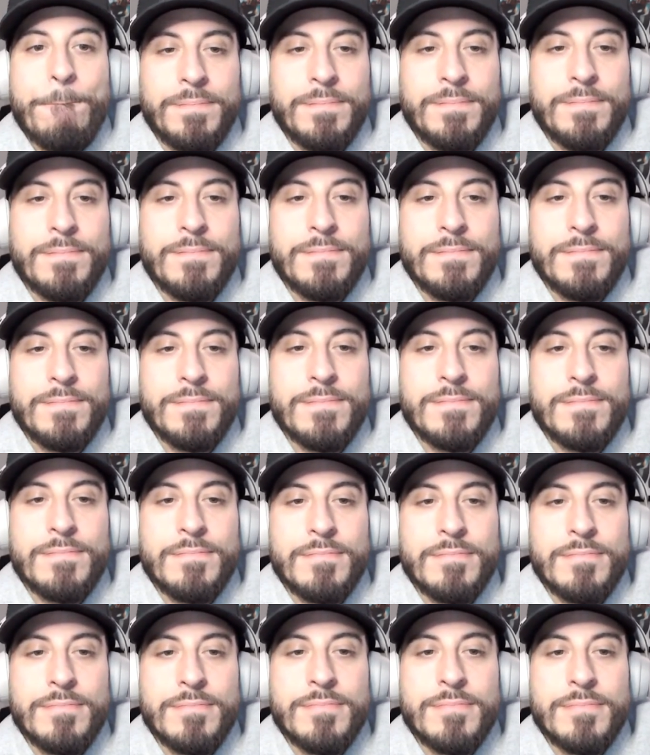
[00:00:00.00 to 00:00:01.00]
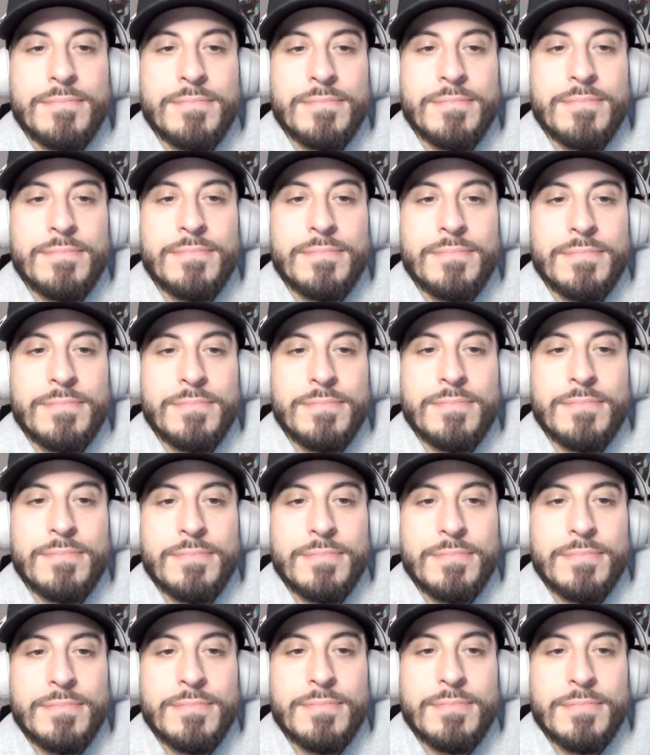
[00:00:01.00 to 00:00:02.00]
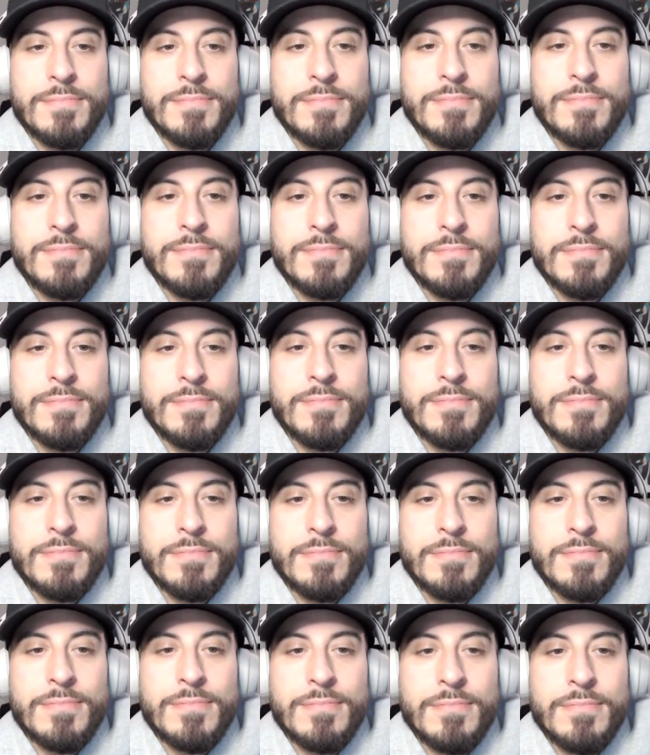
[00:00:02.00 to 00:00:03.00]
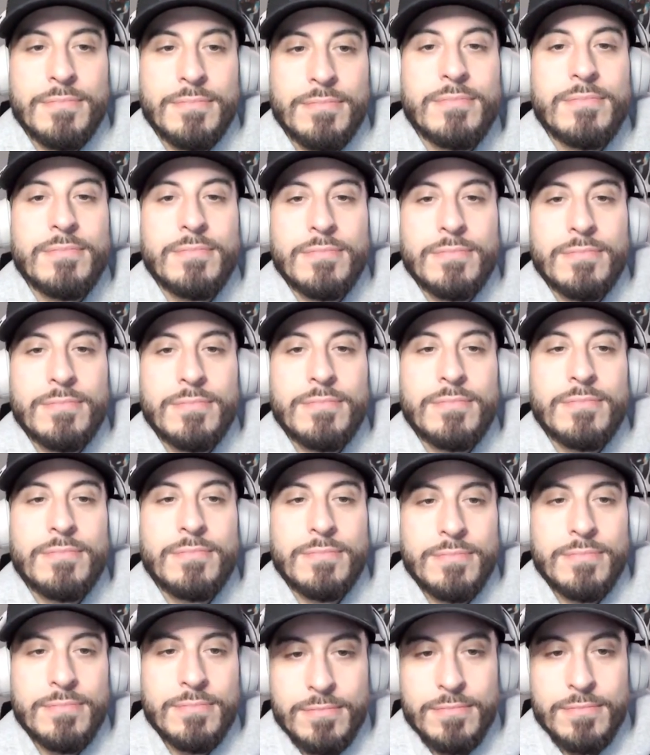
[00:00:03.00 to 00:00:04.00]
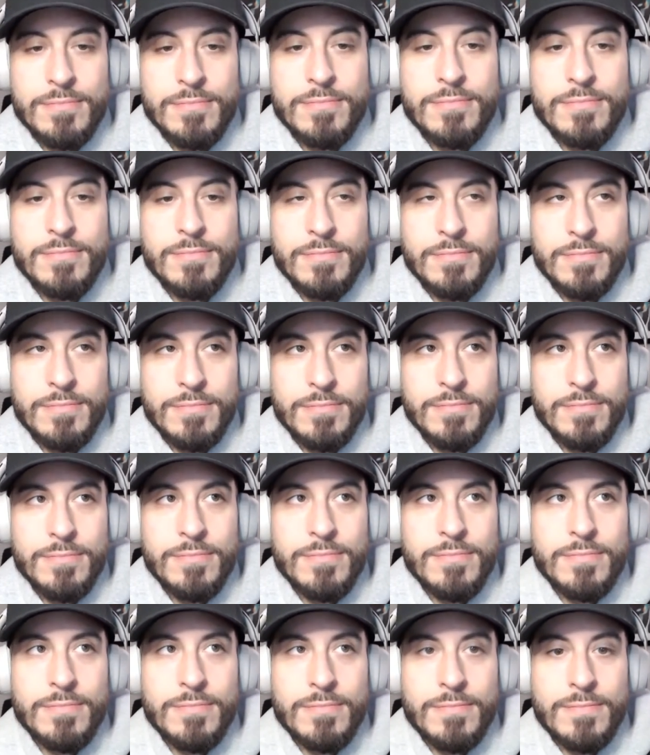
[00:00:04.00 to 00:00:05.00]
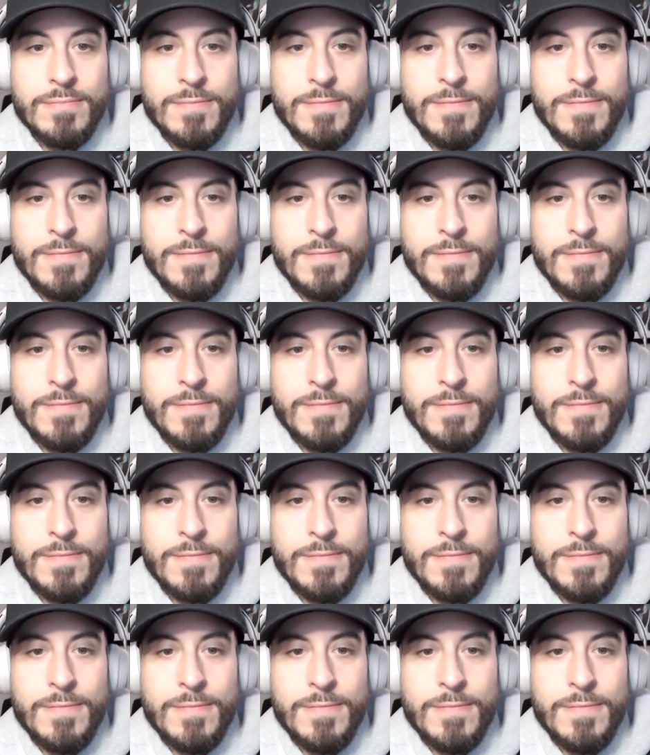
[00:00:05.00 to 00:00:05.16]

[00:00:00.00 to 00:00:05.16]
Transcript: The person shown says nothing.